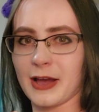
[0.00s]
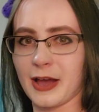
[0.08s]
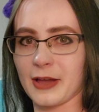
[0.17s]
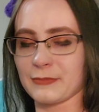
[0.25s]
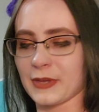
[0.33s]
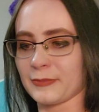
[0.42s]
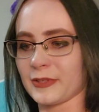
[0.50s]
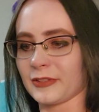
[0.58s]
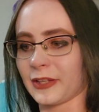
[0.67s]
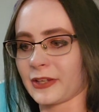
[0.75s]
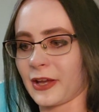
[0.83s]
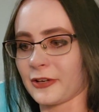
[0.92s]
maybe
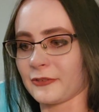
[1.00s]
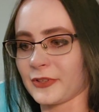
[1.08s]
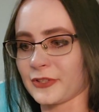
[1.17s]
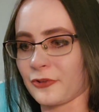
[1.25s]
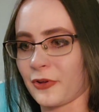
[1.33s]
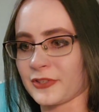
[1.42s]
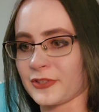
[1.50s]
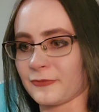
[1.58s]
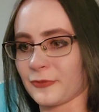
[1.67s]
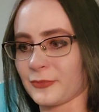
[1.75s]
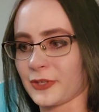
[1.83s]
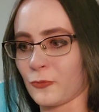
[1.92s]
like kind of exhausted
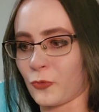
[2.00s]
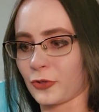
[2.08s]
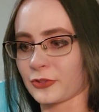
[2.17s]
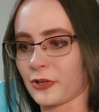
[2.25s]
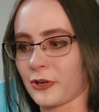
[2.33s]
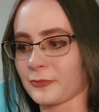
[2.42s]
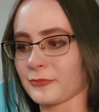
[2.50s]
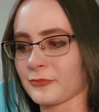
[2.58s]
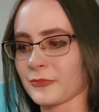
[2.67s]
from being worked up